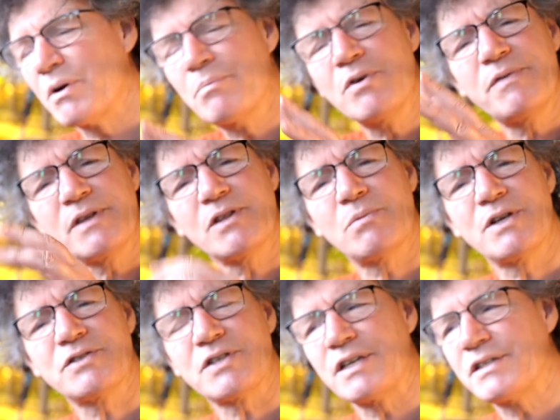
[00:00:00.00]
removing the
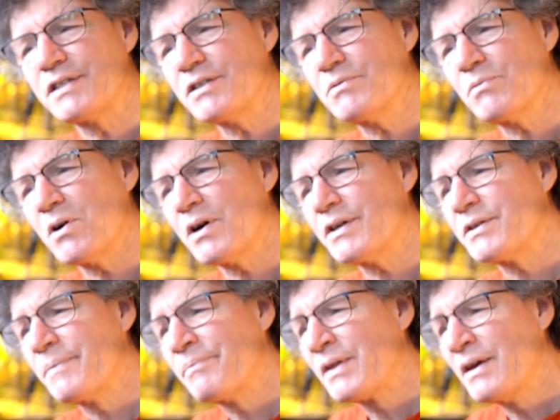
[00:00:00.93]
ones I didn't want,
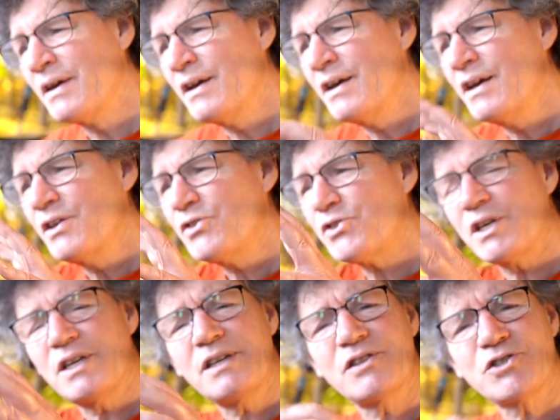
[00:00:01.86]

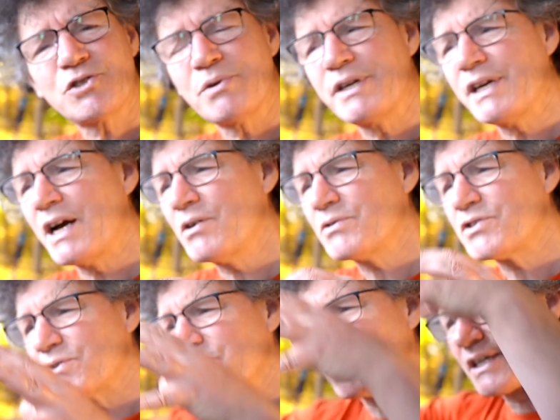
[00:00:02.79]
thinning the tree out
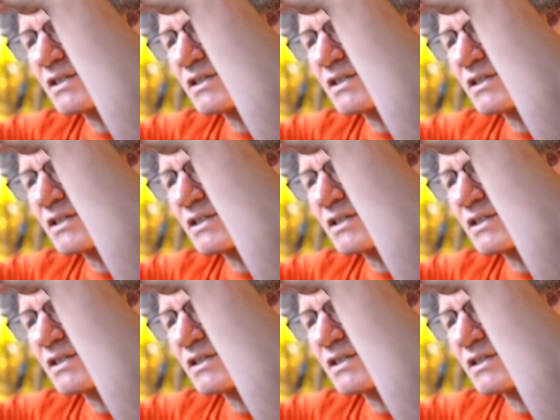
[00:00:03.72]
so it